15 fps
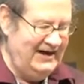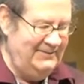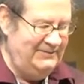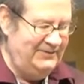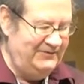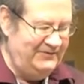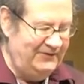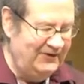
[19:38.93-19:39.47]
in
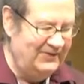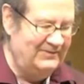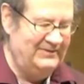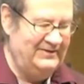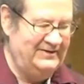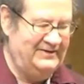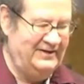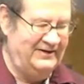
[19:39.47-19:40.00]

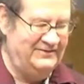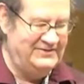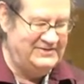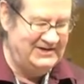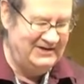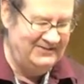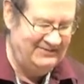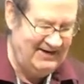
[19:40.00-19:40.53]
performance of
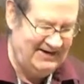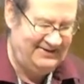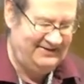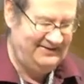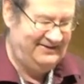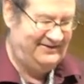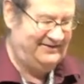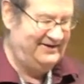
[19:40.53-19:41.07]
two
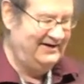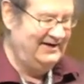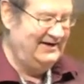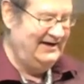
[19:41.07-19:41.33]
methods.